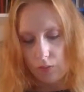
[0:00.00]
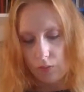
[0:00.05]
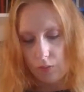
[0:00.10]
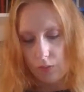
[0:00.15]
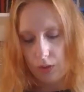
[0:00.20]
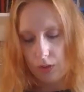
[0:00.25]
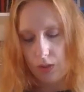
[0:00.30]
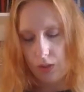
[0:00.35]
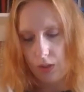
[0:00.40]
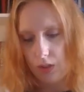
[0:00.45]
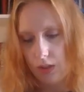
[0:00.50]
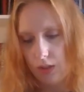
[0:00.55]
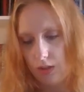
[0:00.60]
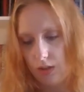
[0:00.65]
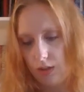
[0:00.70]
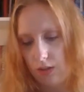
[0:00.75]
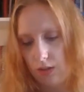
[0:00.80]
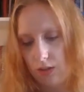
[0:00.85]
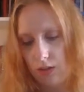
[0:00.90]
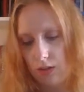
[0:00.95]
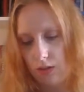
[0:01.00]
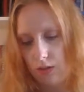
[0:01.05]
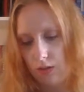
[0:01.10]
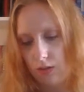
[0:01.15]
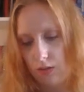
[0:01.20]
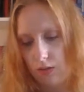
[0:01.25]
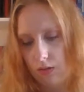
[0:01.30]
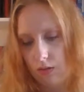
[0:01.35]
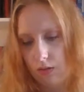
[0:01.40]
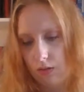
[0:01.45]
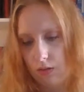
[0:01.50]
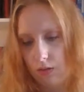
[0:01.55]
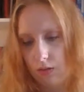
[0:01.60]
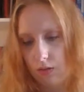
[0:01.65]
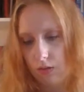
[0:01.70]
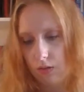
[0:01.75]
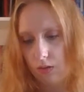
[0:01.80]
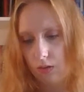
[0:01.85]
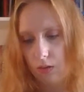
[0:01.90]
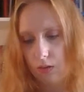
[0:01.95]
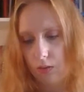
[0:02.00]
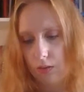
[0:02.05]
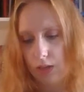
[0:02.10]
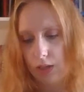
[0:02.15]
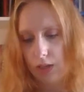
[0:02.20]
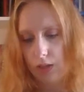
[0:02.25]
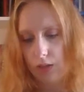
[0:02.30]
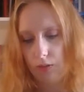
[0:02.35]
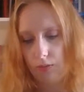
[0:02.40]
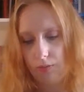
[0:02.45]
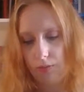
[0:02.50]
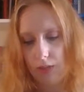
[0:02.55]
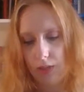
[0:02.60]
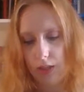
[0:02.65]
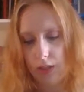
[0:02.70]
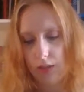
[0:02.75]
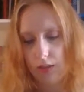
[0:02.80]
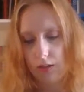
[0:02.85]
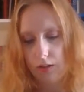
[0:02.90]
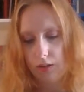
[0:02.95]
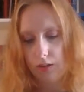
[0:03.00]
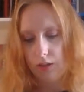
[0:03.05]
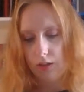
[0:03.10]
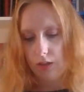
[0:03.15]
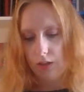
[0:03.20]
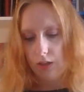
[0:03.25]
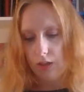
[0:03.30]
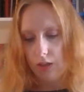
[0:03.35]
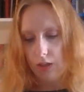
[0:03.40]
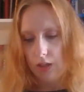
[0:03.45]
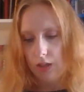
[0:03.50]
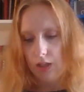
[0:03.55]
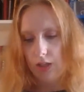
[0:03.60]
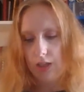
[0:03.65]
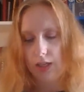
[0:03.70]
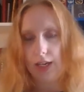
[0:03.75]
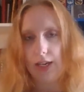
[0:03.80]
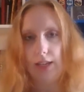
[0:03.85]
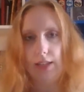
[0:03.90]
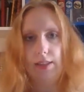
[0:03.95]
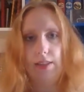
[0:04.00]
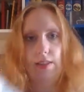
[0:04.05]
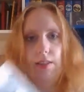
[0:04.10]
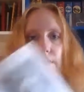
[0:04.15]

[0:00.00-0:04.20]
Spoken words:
which is quite lovely. It has